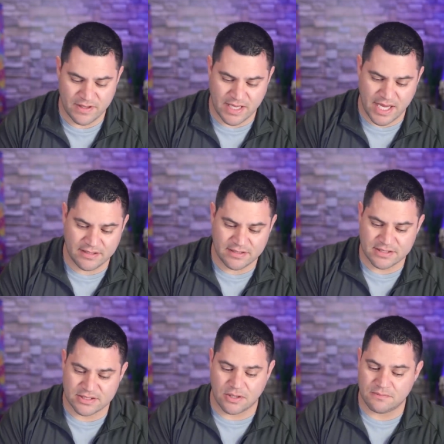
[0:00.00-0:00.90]
Okay,
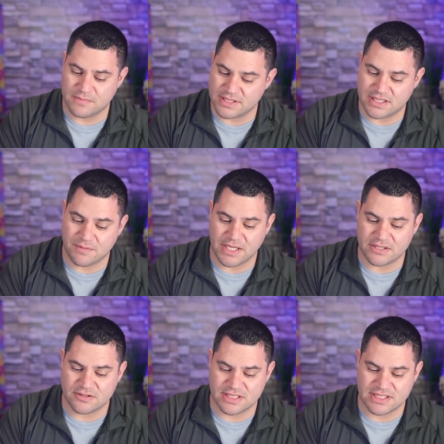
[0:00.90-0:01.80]
so this is going to be
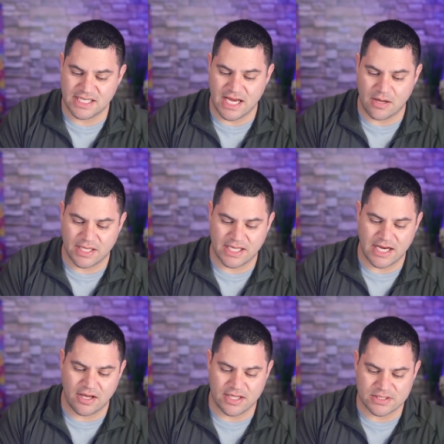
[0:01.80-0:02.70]
interesting to see how they get
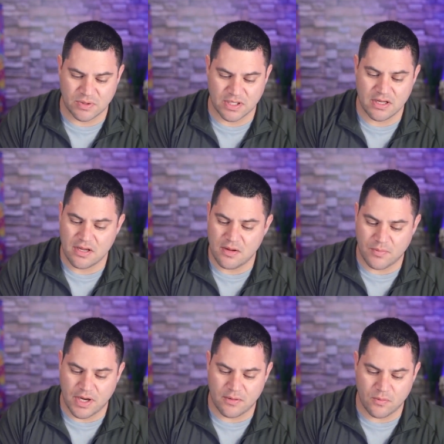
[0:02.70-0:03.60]
out of this one,
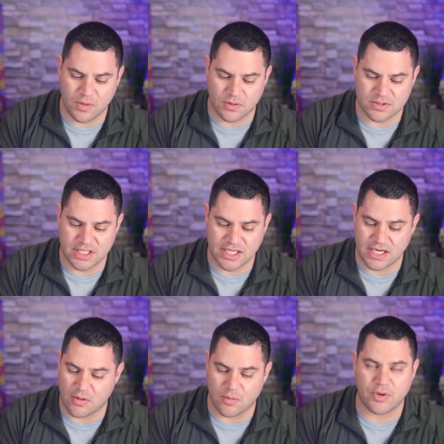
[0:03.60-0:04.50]
but we will see and
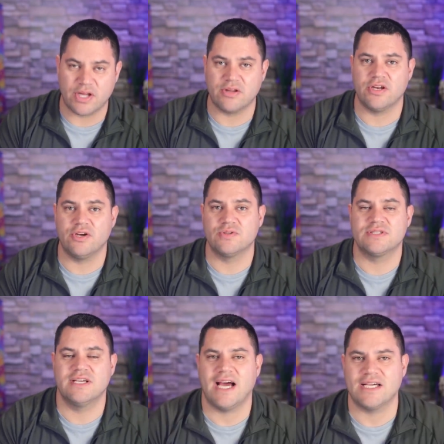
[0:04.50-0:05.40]
I will bring you the
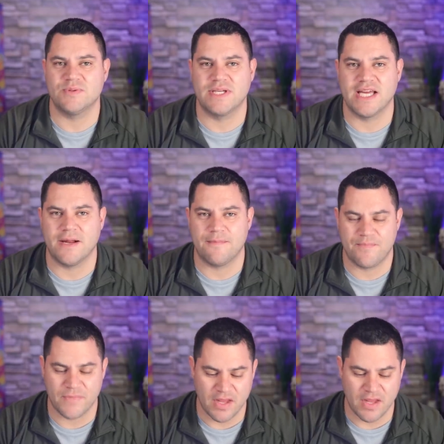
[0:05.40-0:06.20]
news as we get it.